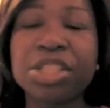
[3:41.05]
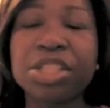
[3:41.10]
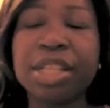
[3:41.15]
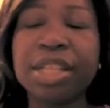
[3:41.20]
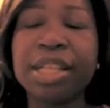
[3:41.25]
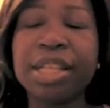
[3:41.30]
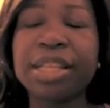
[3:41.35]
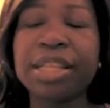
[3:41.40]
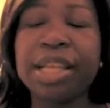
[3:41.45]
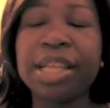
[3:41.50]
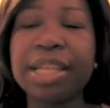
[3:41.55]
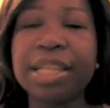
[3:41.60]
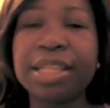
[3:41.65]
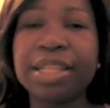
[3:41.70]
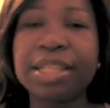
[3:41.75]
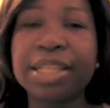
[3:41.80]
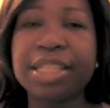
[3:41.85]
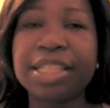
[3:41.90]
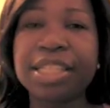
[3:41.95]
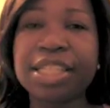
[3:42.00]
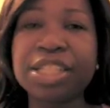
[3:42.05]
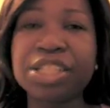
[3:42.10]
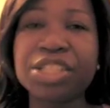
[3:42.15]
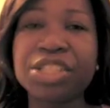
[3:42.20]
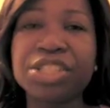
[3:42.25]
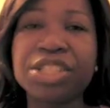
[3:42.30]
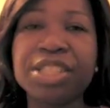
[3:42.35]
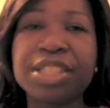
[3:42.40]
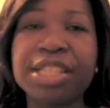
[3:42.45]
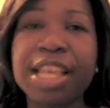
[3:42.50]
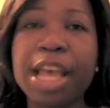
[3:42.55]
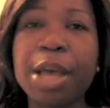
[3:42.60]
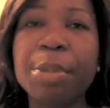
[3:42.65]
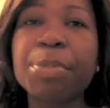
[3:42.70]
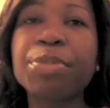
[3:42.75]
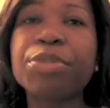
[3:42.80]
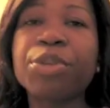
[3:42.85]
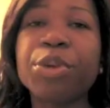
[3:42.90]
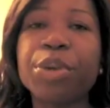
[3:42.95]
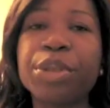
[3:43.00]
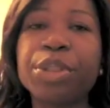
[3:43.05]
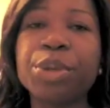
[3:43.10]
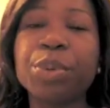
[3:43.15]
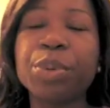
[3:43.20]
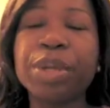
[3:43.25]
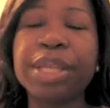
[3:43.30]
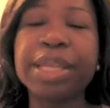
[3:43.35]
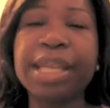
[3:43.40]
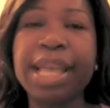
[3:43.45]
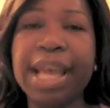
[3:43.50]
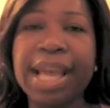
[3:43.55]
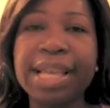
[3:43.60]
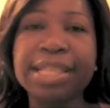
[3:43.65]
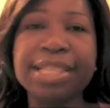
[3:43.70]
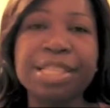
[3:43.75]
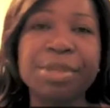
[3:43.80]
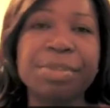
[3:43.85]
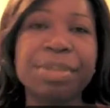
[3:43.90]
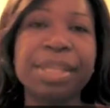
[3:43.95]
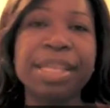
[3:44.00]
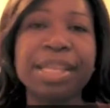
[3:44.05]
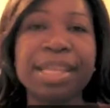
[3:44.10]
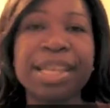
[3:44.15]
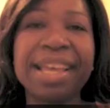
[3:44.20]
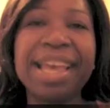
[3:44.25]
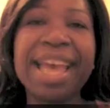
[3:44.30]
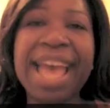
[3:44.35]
and condition step during the week has to be